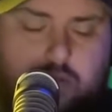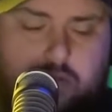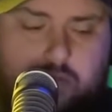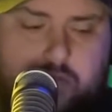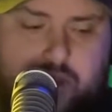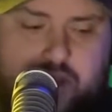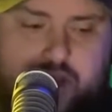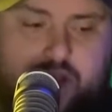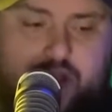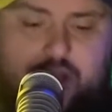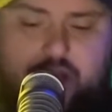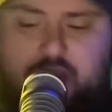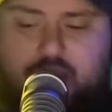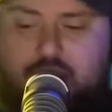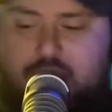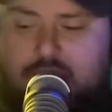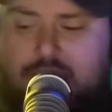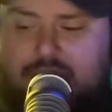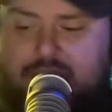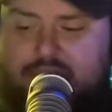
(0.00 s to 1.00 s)
Meaning,
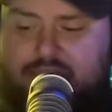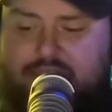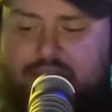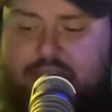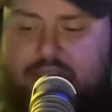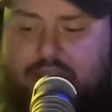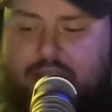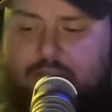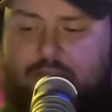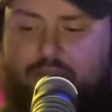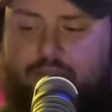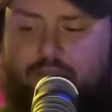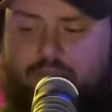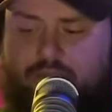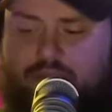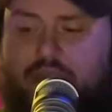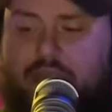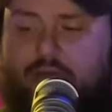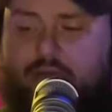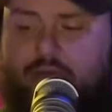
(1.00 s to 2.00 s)
as like
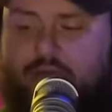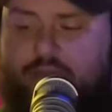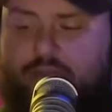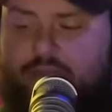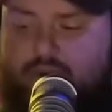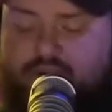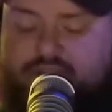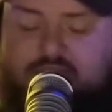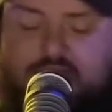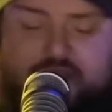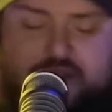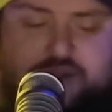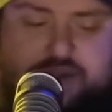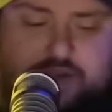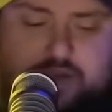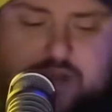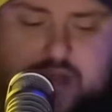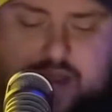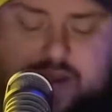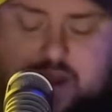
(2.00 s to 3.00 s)
that would pertain
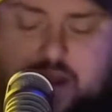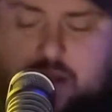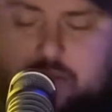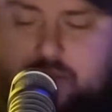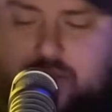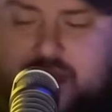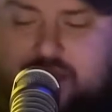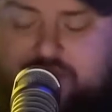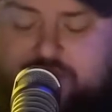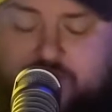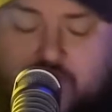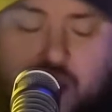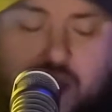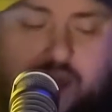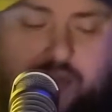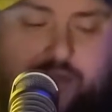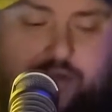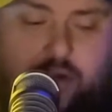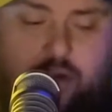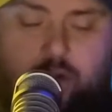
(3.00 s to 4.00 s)
to like my
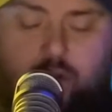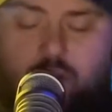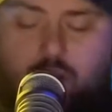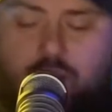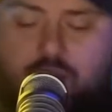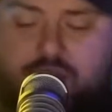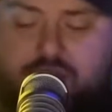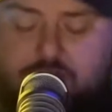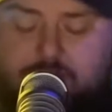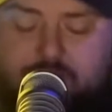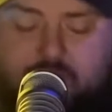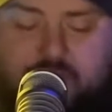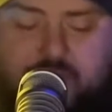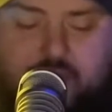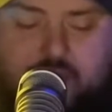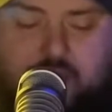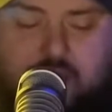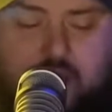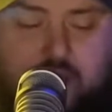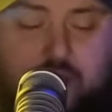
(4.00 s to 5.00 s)
father or
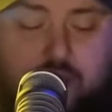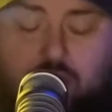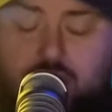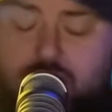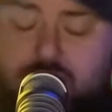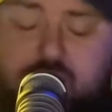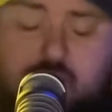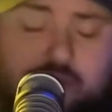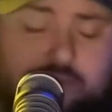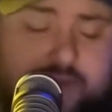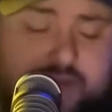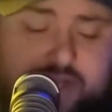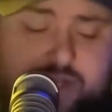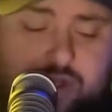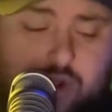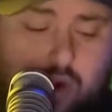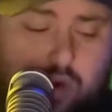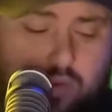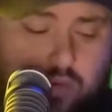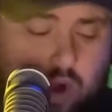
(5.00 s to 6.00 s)
somebody who's done me
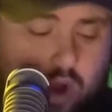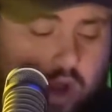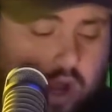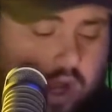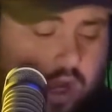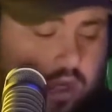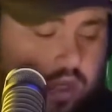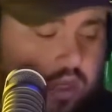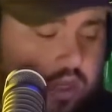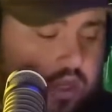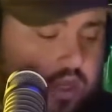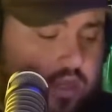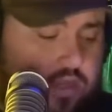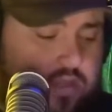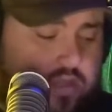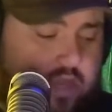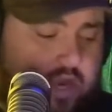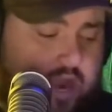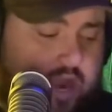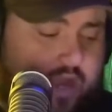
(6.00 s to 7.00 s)
so wrong
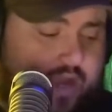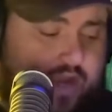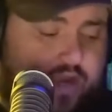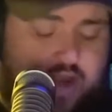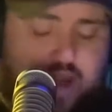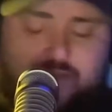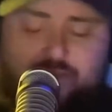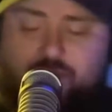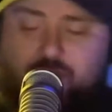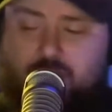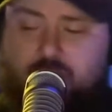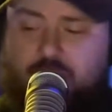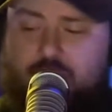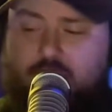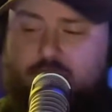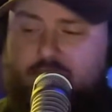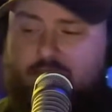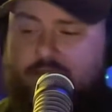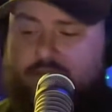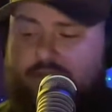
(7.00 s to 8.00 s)
that I can
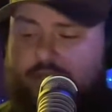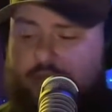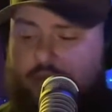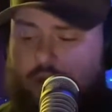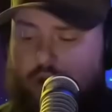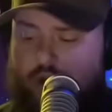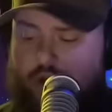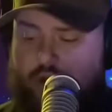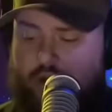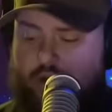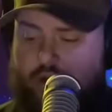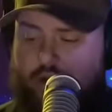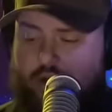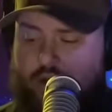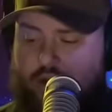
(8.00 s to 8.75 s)
never turn